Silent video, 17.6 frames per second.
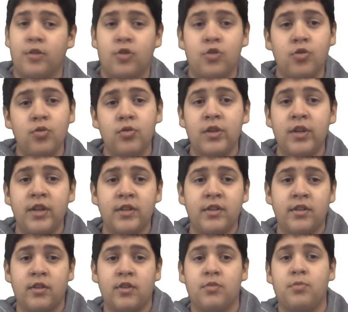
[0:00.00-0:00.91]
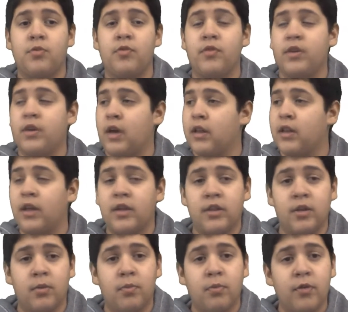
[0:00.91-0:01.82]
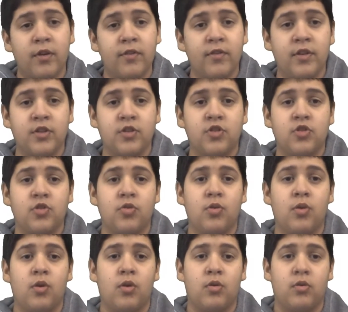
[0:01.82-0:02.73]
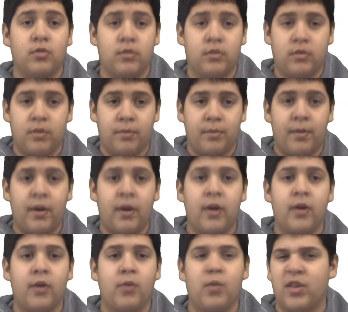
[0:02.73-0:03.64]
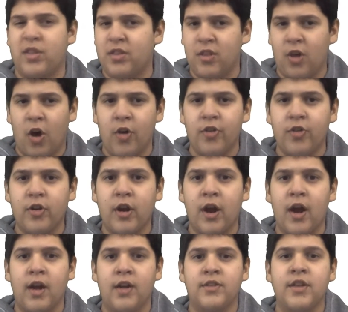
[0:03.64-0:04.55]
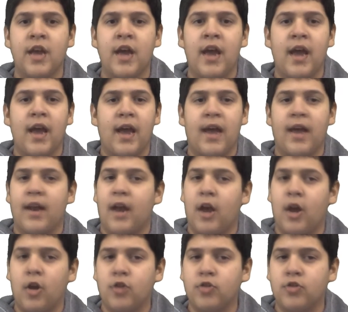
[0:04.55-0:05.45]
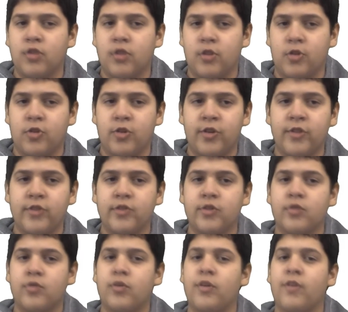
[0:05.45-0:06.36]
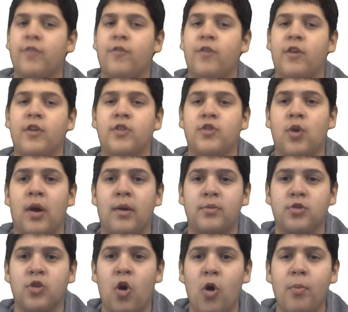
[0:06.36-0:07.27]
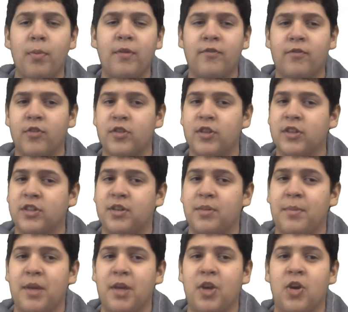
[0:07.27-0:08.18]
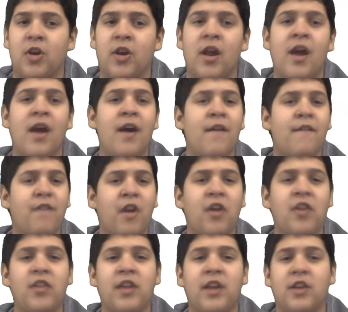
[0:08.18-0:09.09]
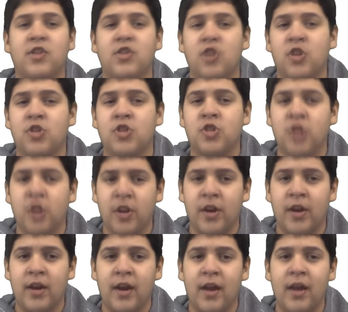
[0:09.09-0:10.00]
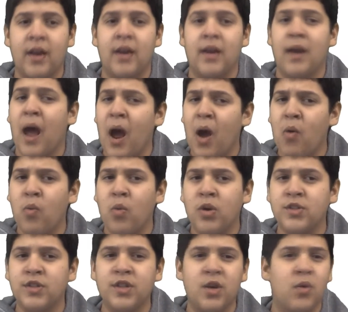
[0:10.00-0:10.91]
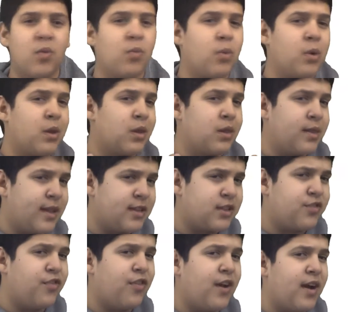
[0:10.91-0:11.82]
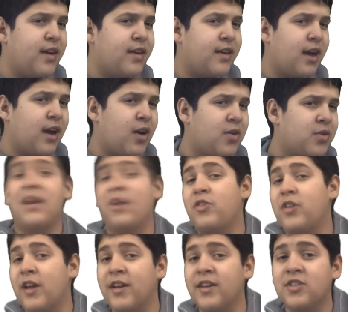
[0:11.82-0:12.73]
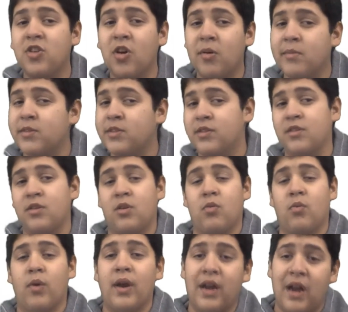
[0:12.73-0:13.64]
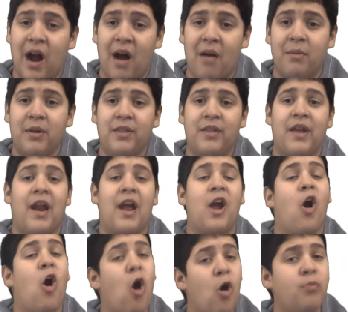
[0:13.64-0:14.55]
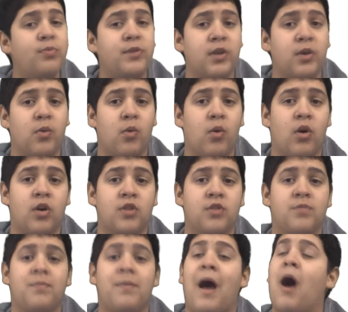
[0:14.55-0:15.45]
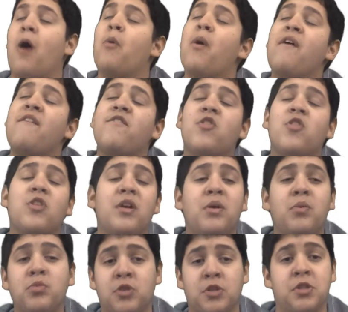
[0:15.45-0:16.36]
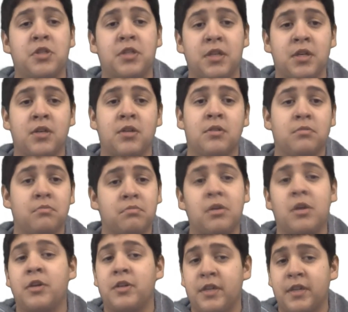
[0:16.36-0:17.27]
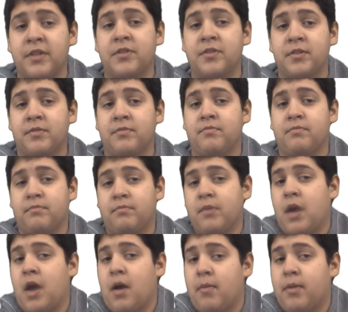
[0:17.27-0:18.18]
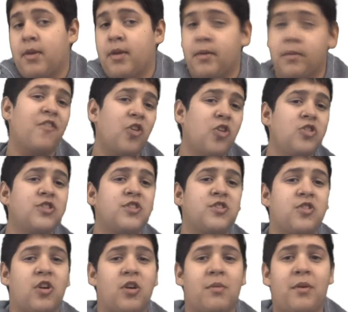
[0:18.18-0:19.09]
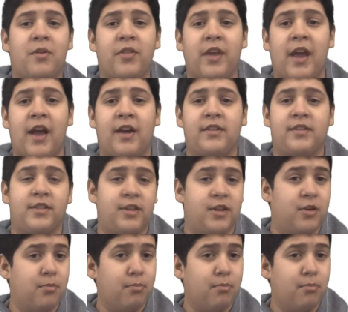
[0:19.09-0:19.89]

The two leads in this movie, I like their previous duo comparing with the other guys, and I also thought the trailers looked really funny, so I was hoping for this to be good. Finally, I saw it Sunday night, and how was it? Well, let's find out. Now, Daddy's Home isn't the great comedy that I hoped it was, however, it was still a decent comedy. First, let's talk about the acting here.